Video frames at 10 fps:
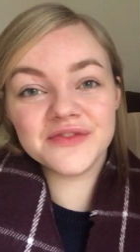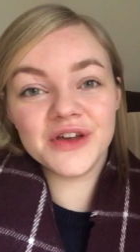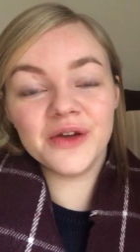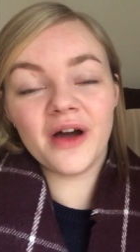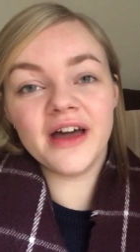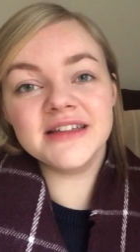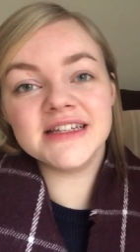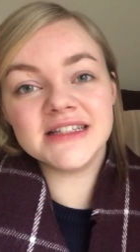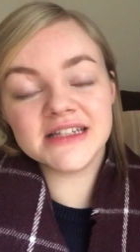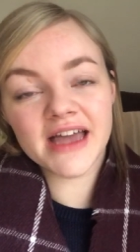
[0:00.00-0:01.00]
of you, I
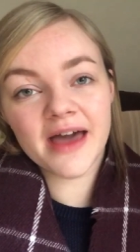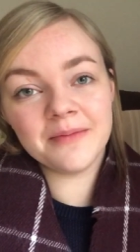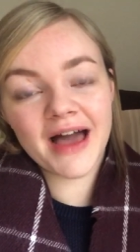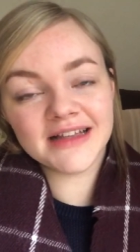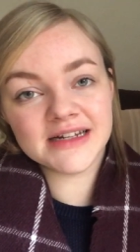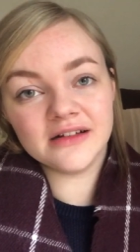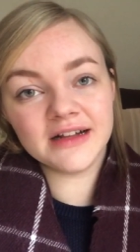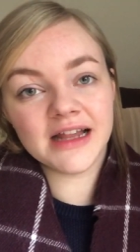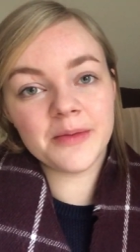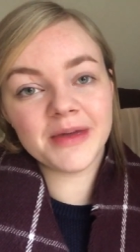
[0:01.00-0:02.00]
did add a little
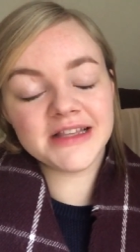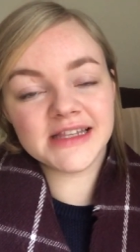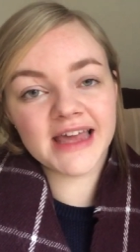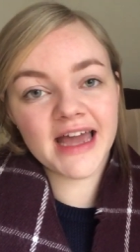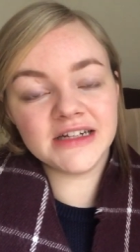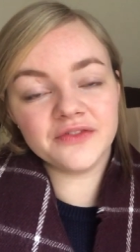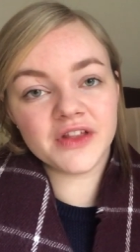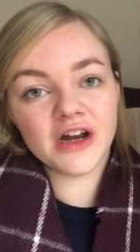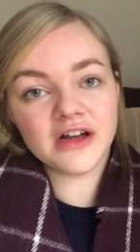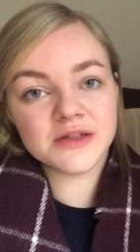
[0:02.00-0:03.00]
clip into the end of
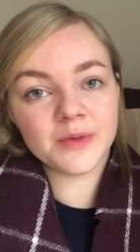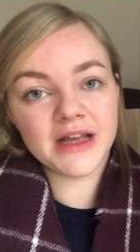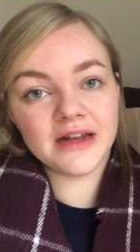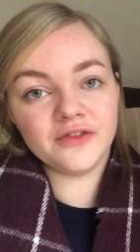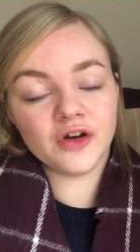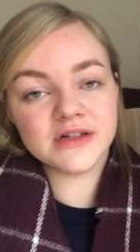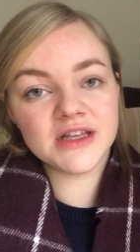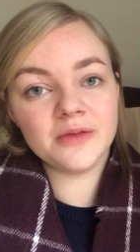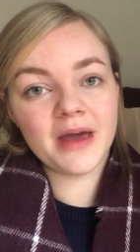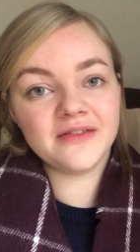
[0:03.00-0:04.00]
the last weekly vlog,
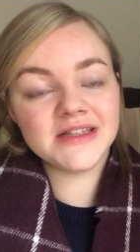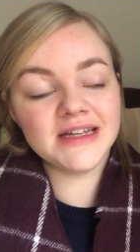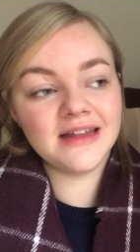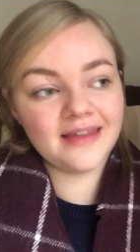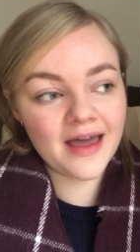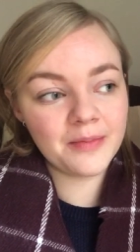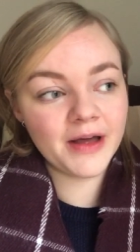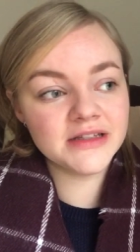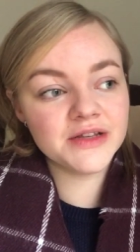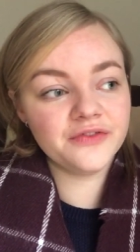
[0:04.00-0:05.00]
so you may have seen it there,
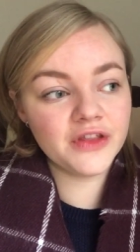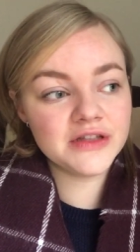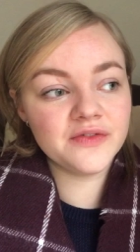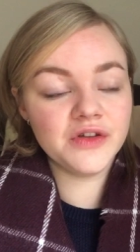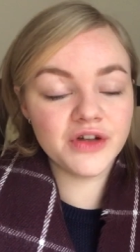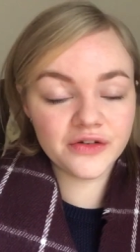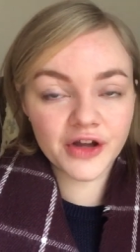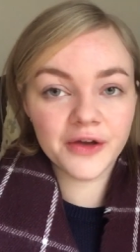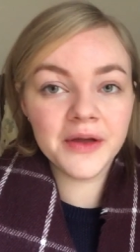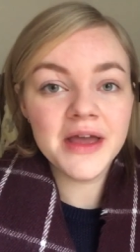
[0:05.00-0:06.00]
but for those of you who don't
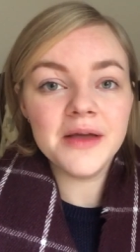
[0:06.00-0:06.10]
know,